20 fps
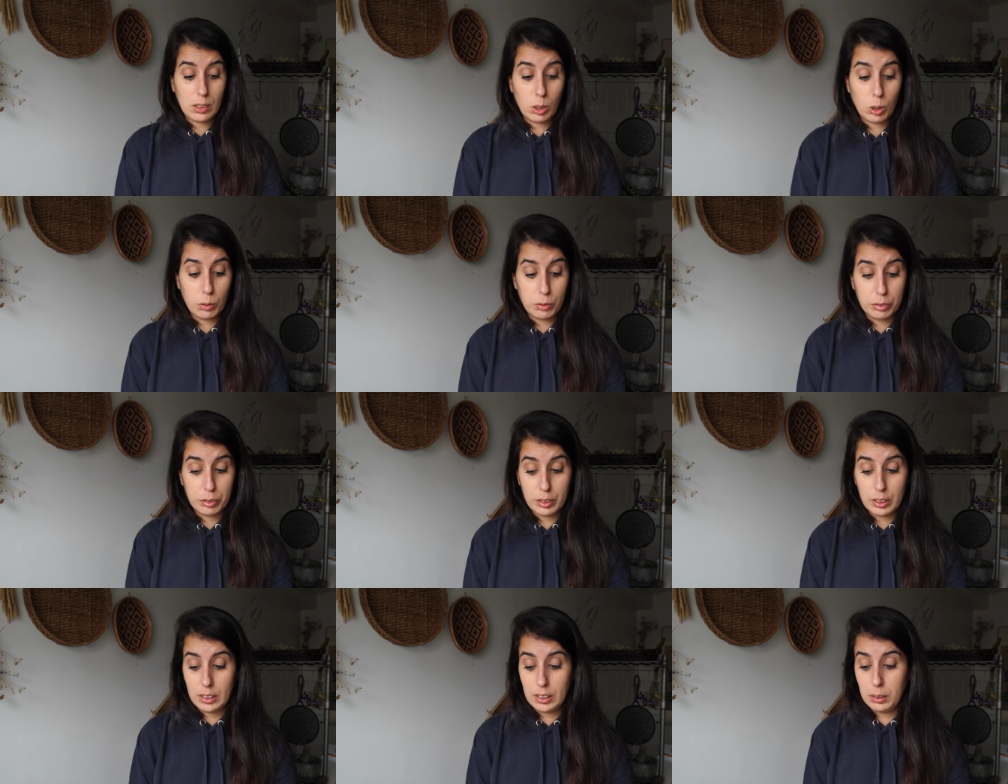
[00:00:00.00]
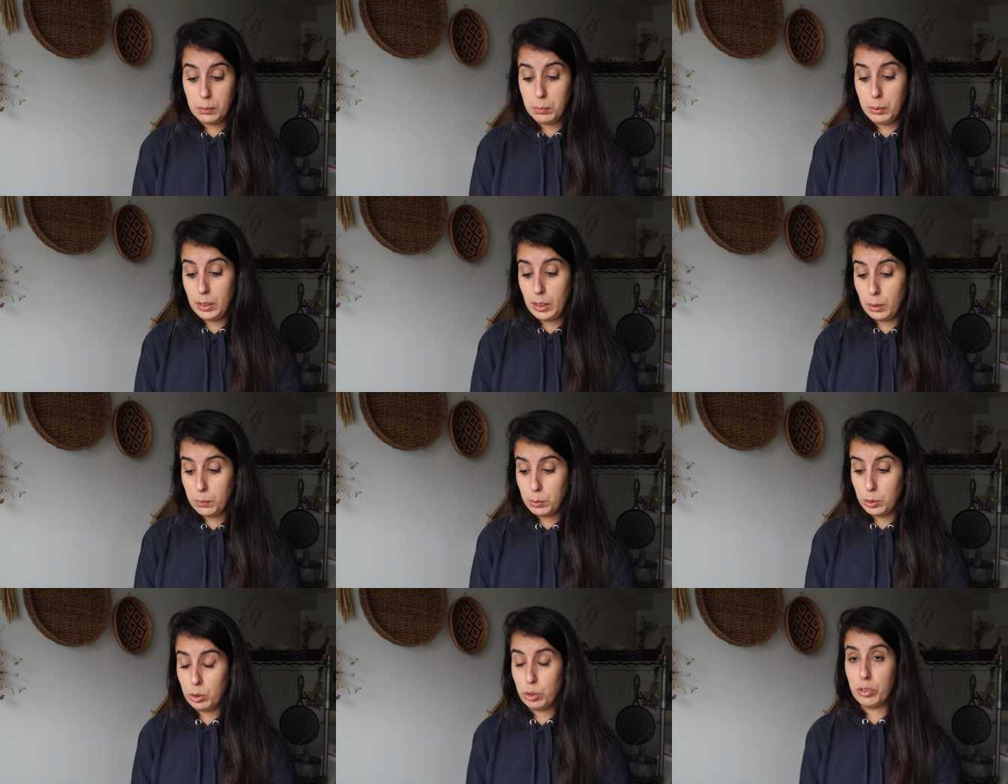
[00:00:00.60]
Hopefully be
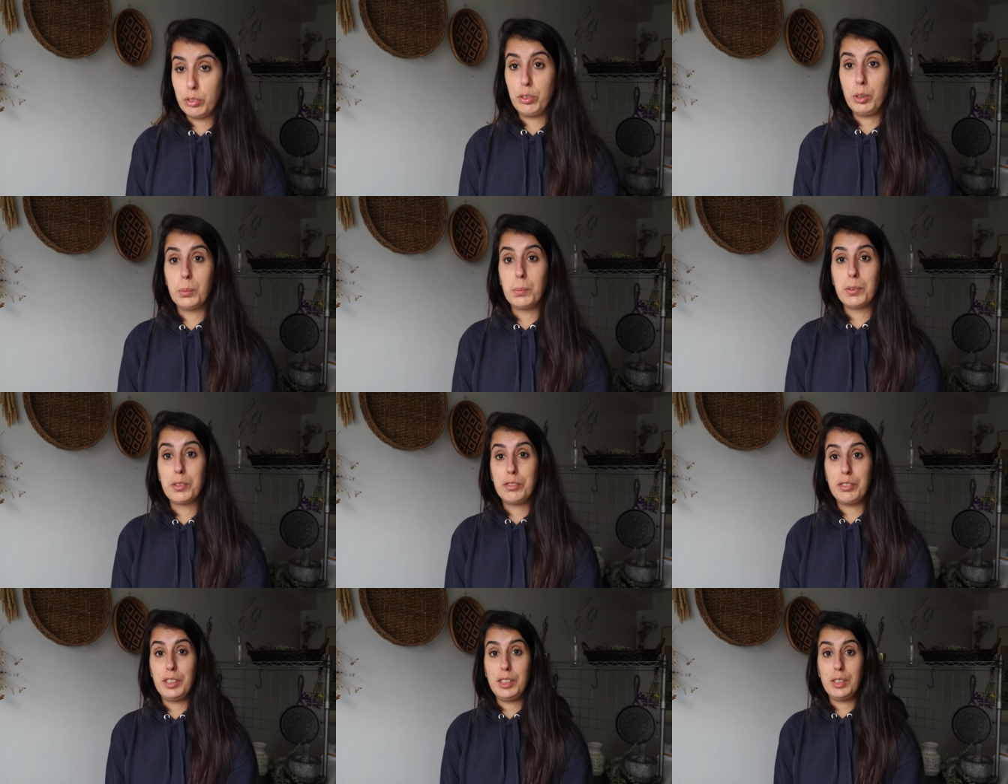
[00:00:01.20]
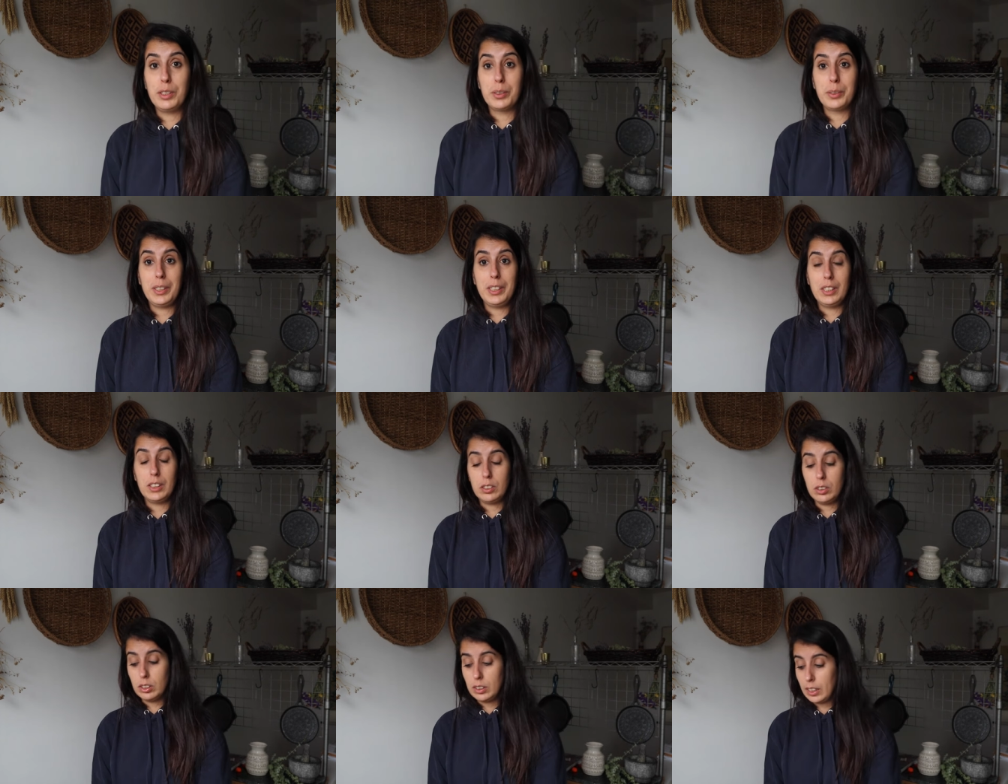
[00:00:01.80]
able to film a video
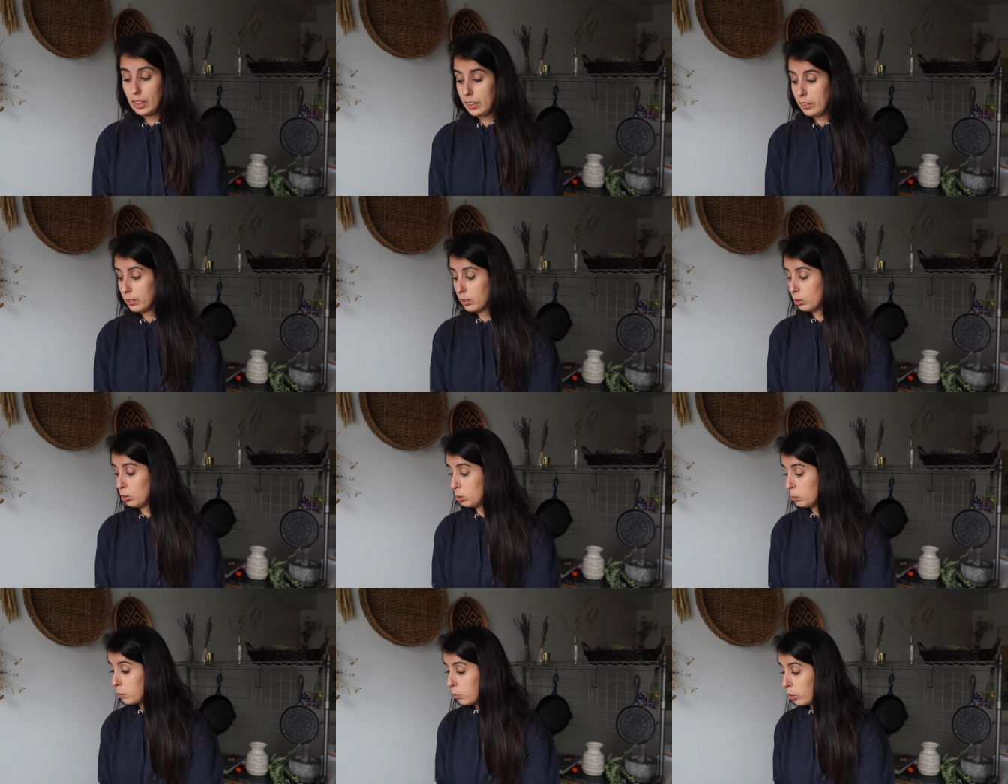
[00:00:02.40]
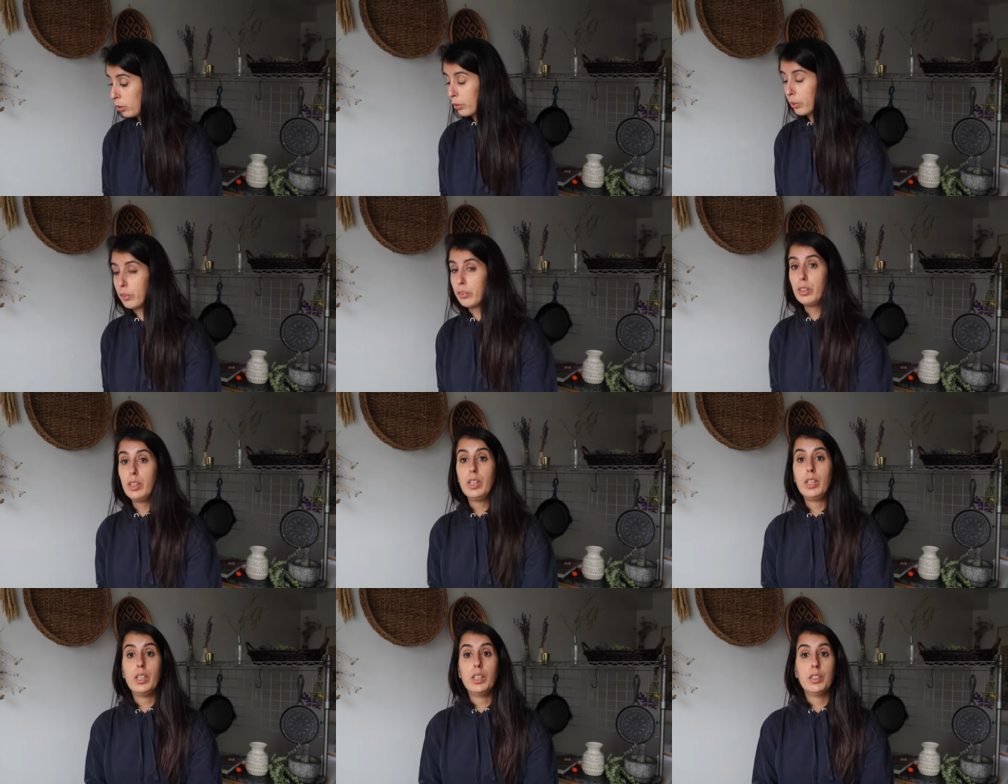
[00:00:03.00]
either today or
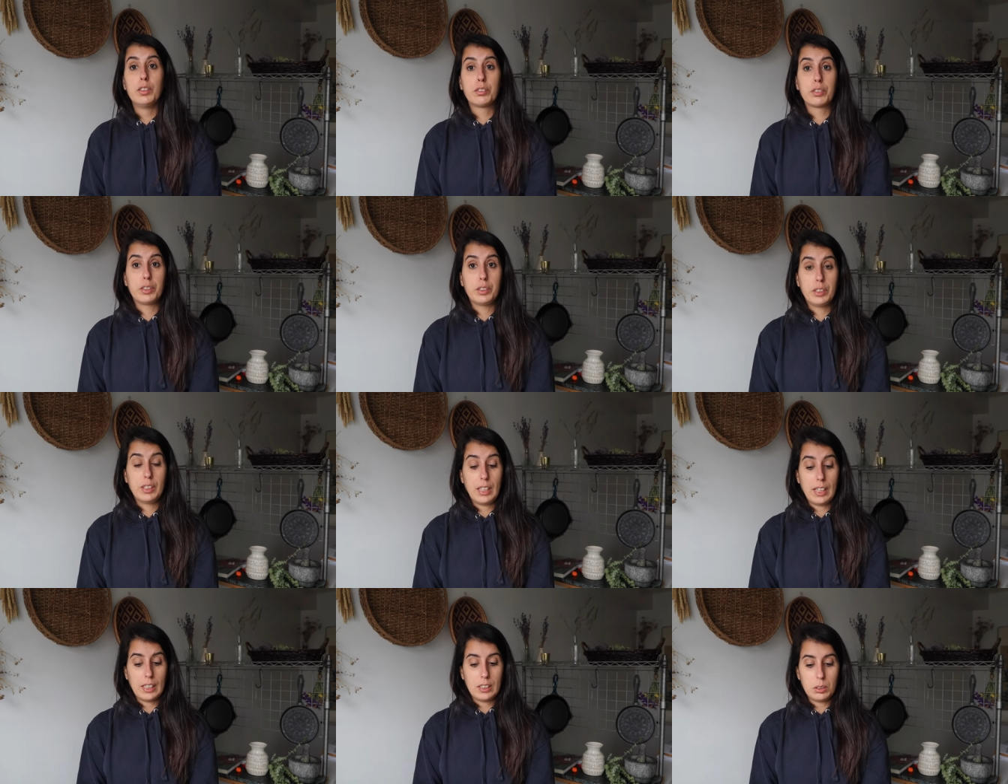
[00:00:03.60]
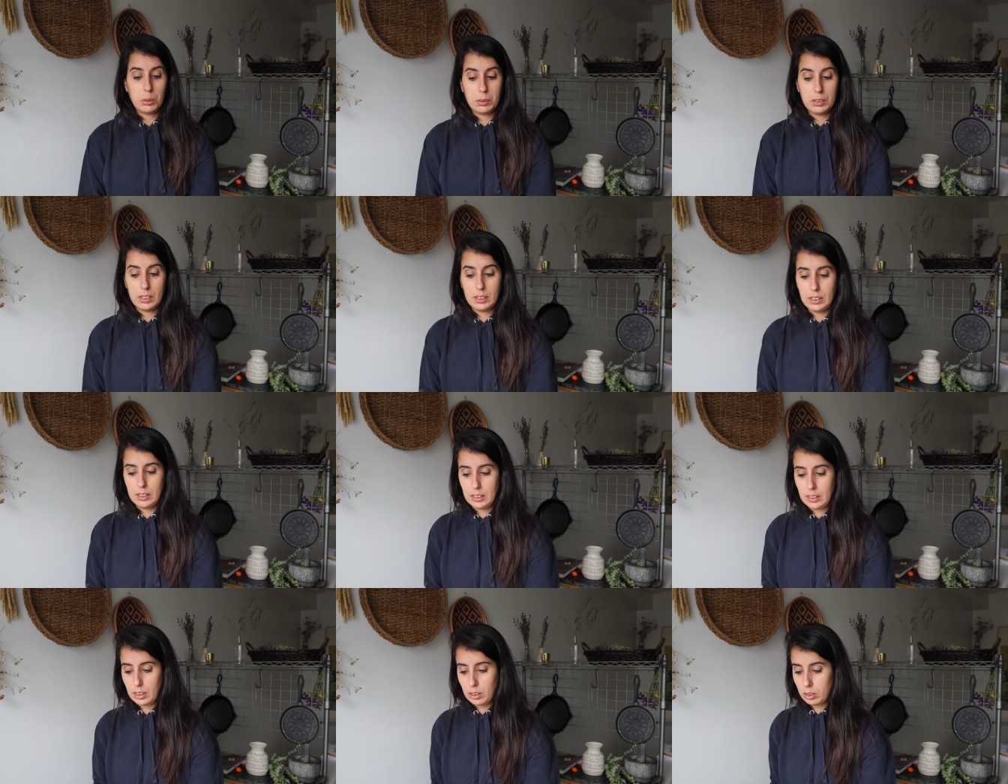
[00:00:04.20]
tomorrow for you guys with a
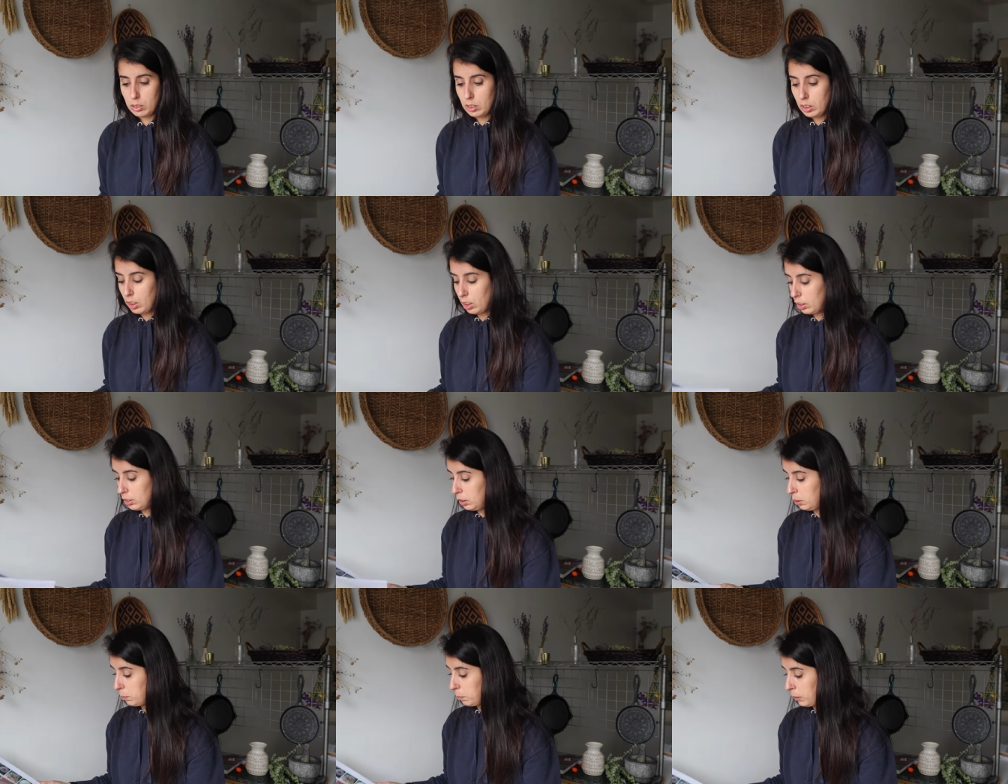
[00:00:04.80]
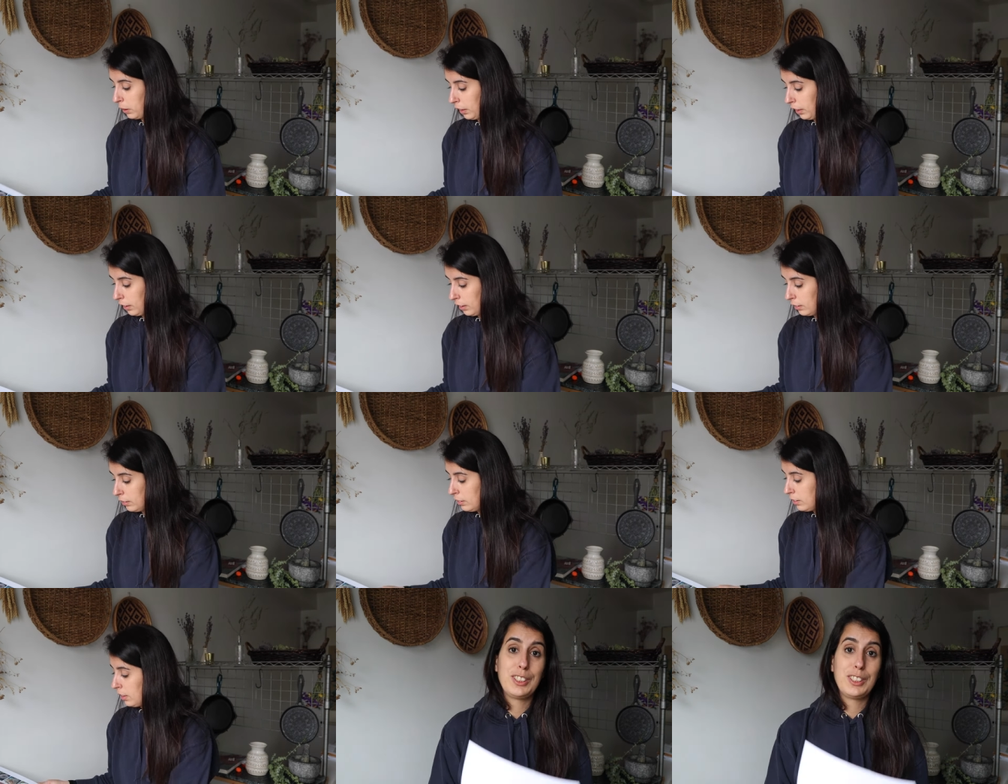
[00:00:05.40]
detailed garden plan.